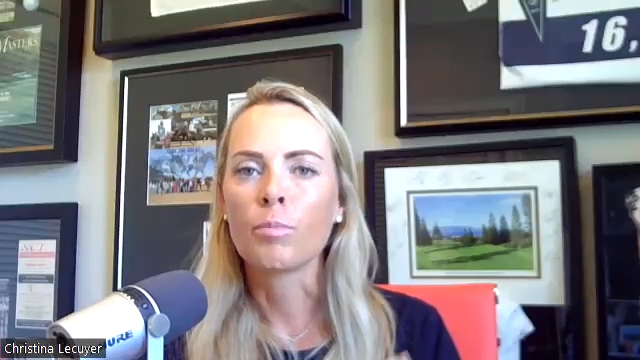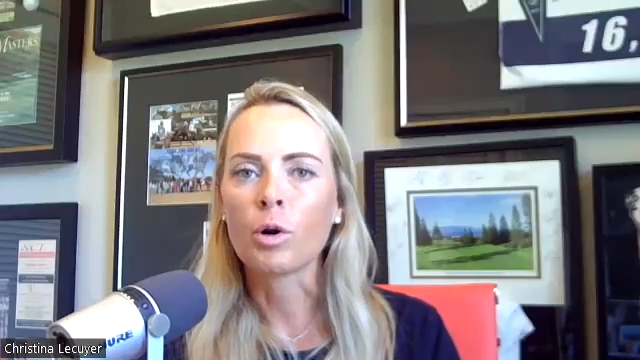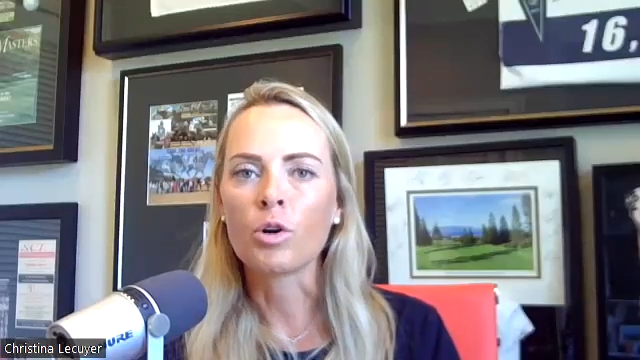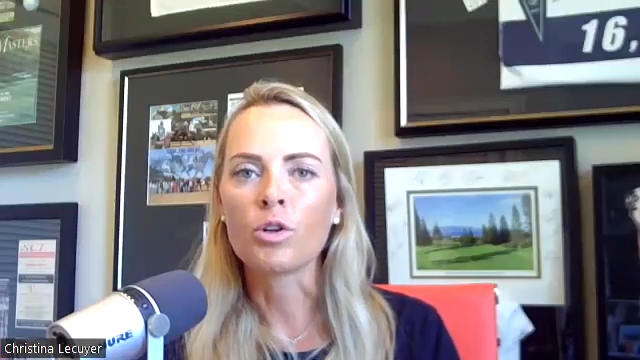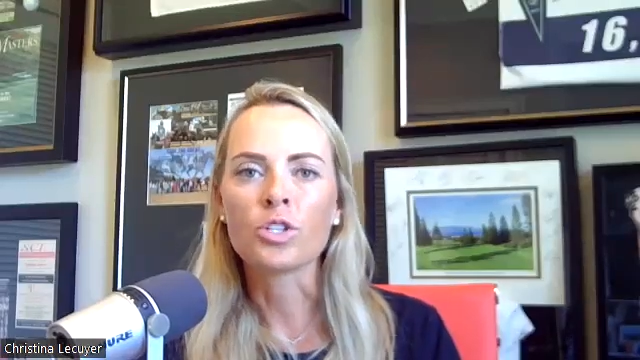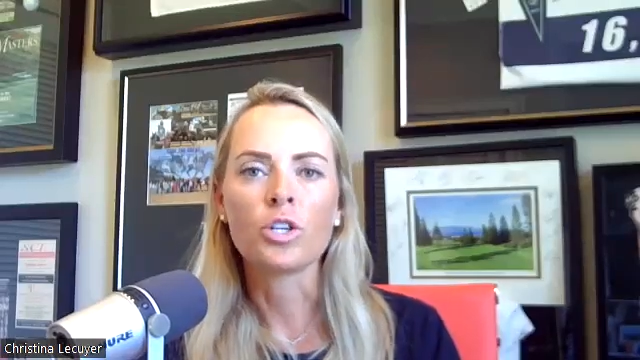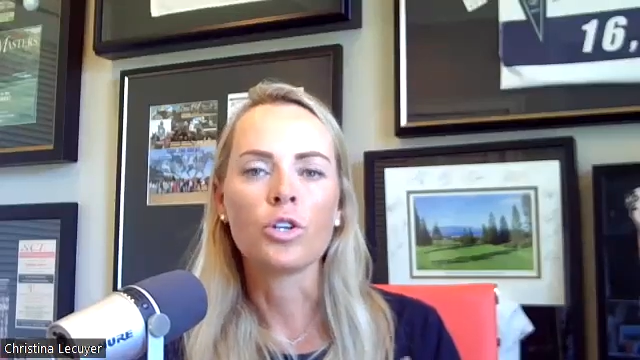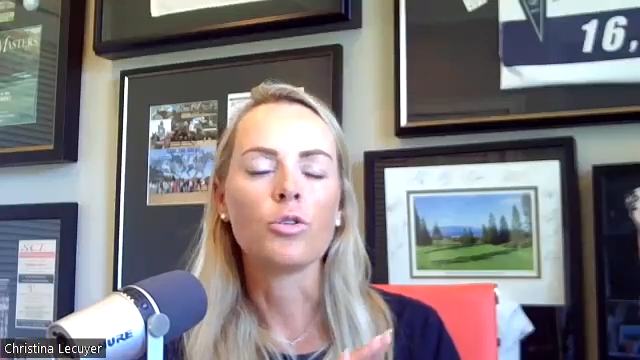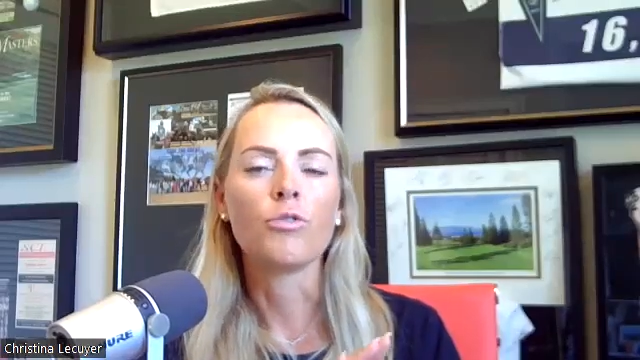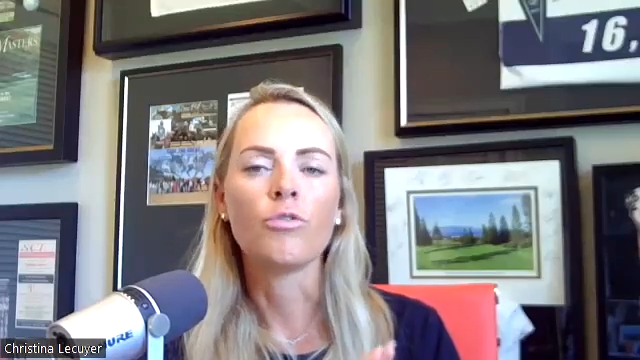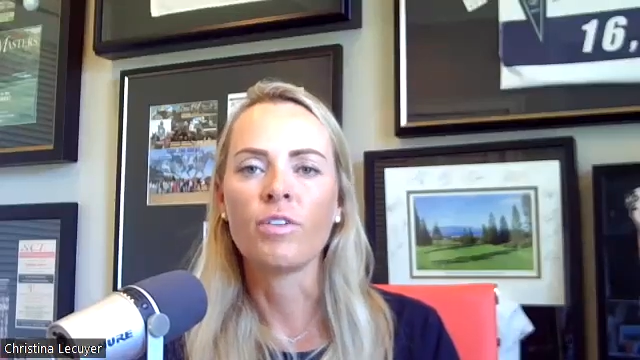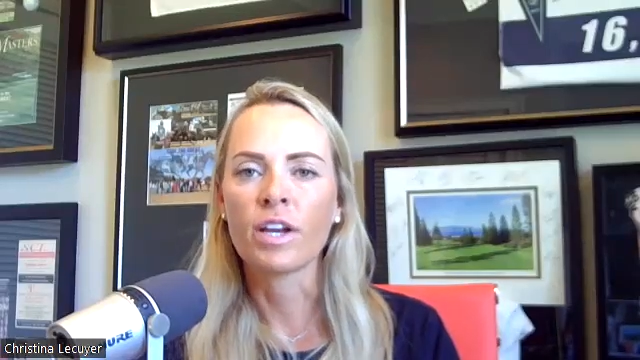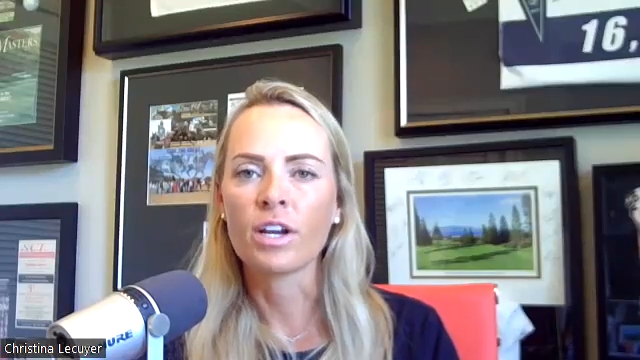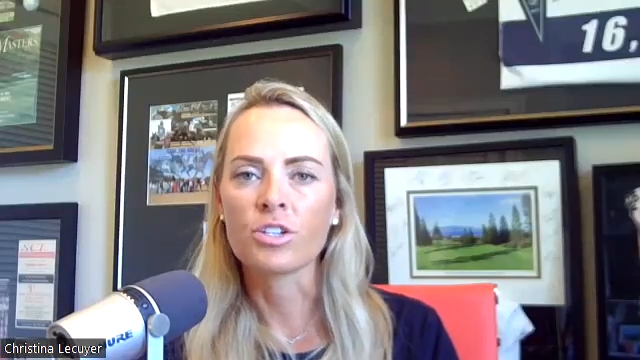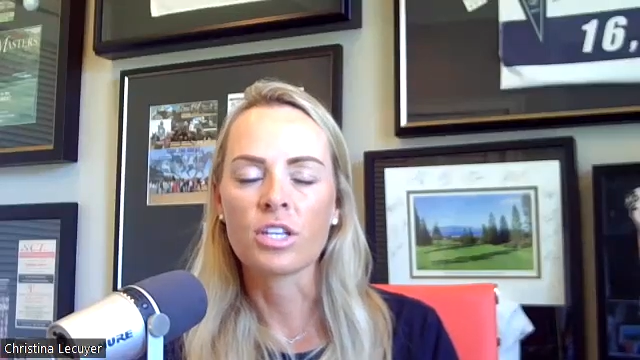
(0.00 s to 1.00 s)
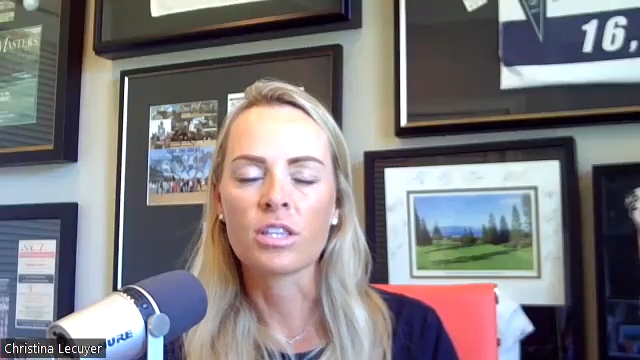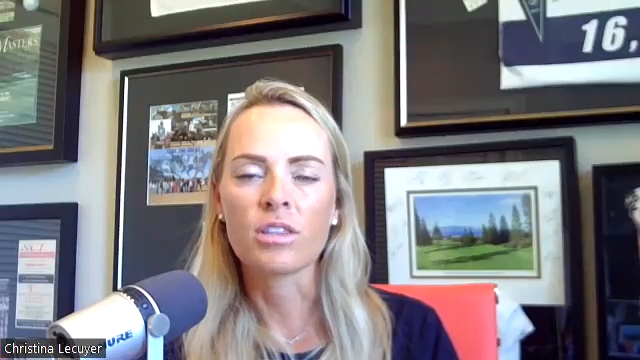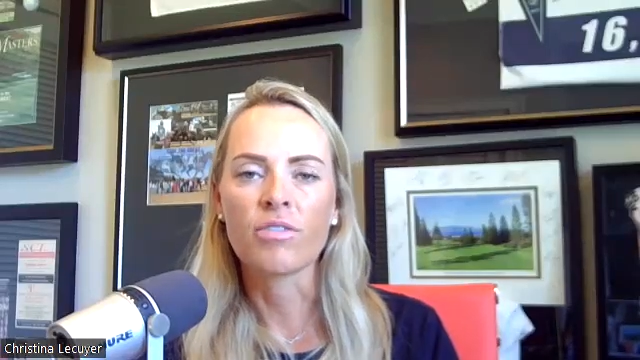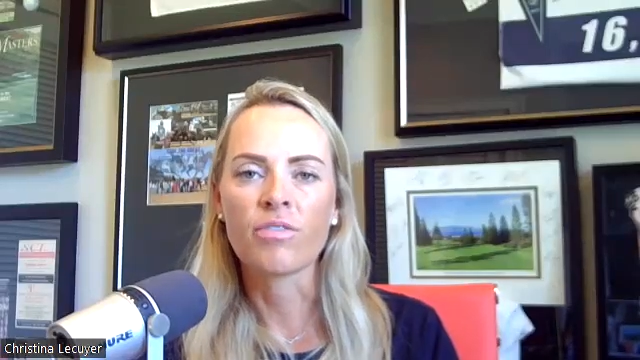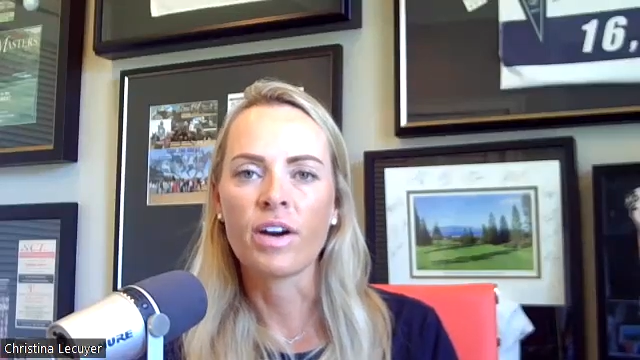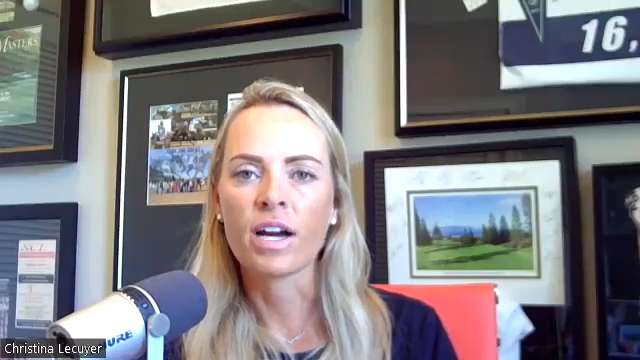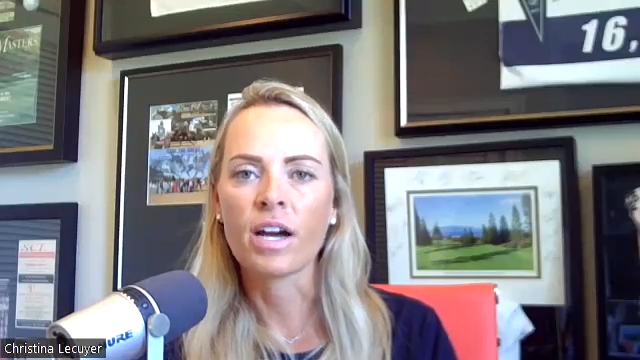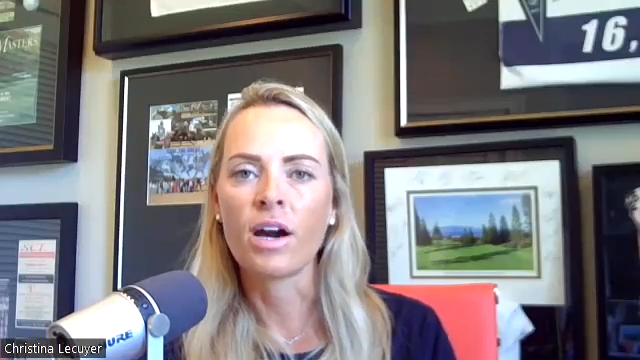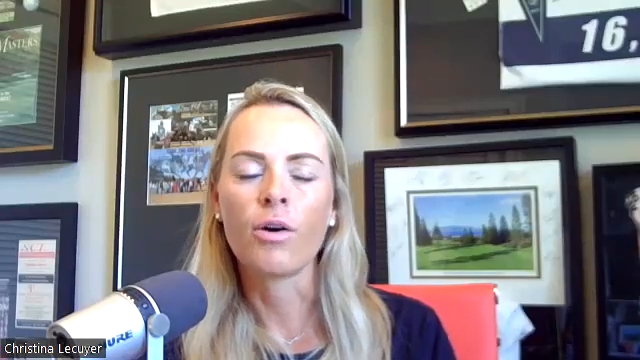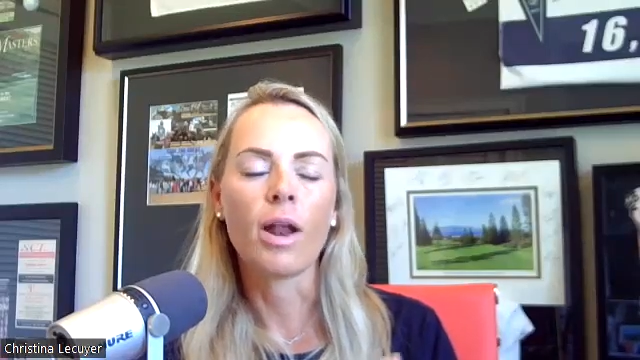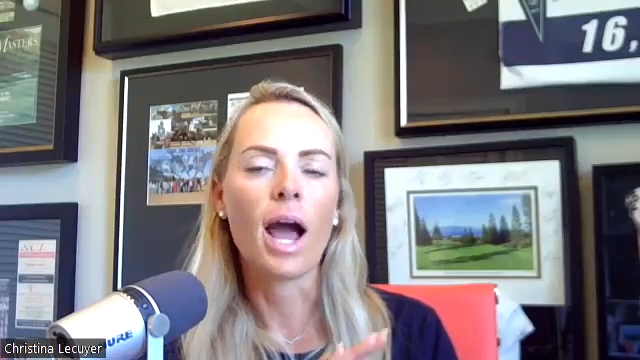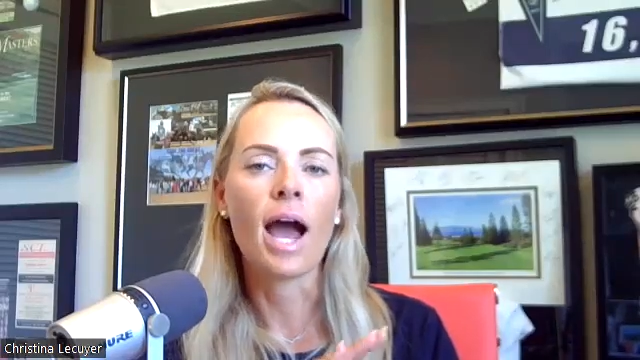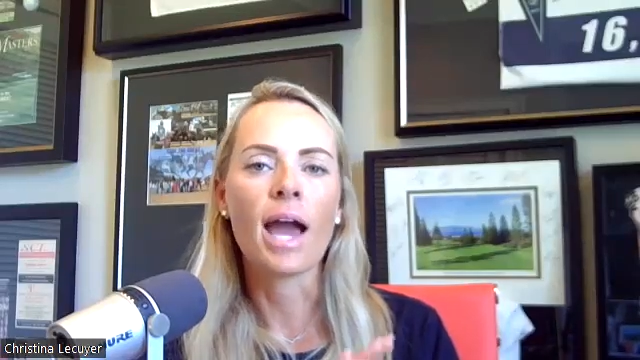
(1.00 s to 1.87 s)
person who figures it the fuck out.